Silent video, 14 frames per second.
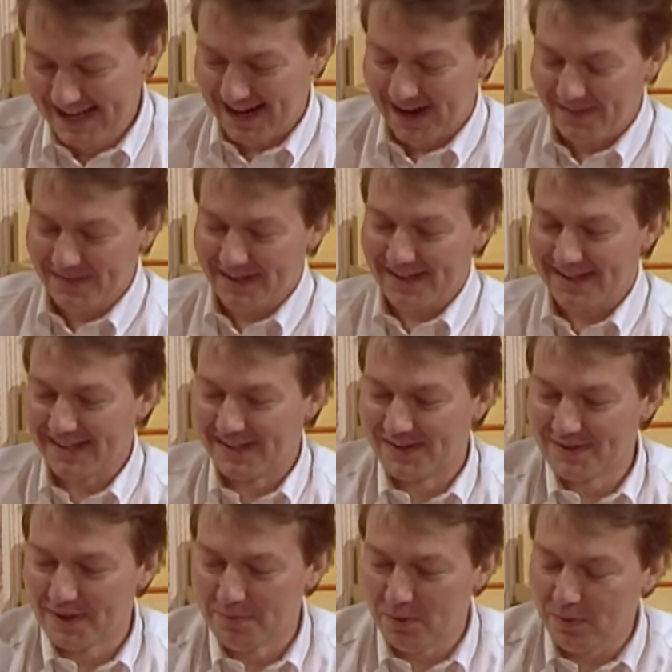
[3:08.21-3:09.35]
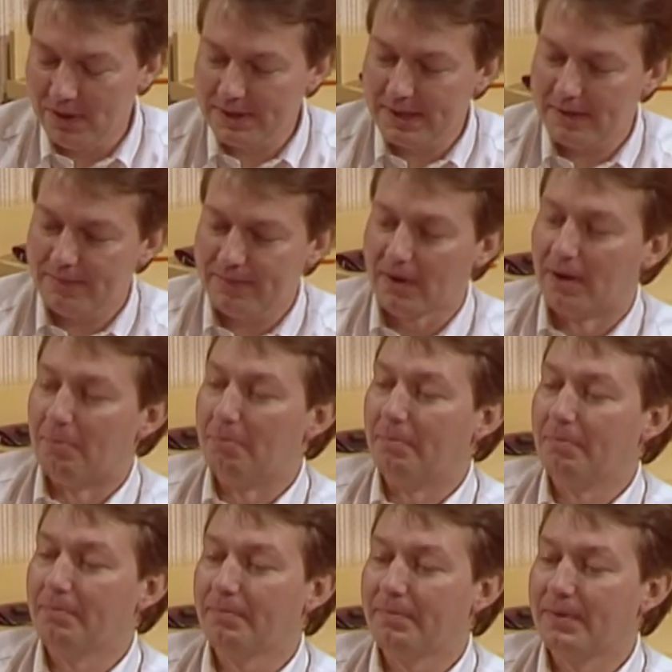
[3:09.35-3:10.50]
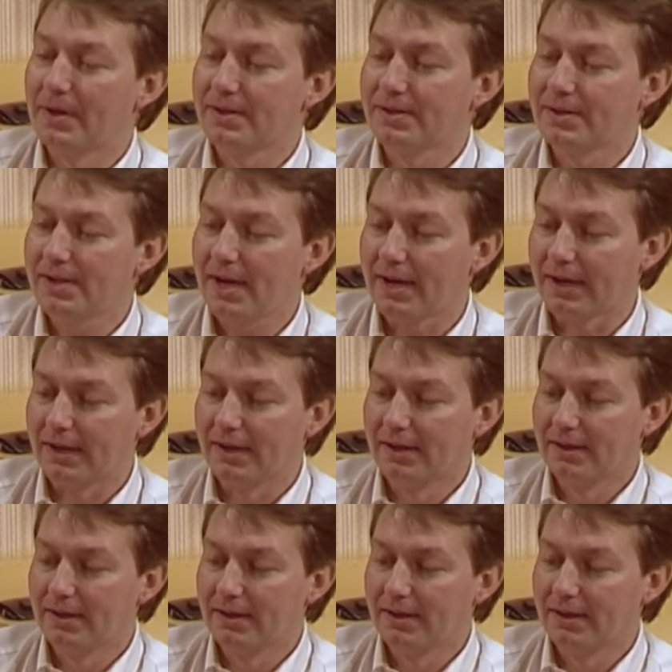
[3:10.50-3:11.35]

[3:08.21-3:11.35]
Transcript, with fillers: I'm not going to get in trouble. Where's that from? It doesn't say.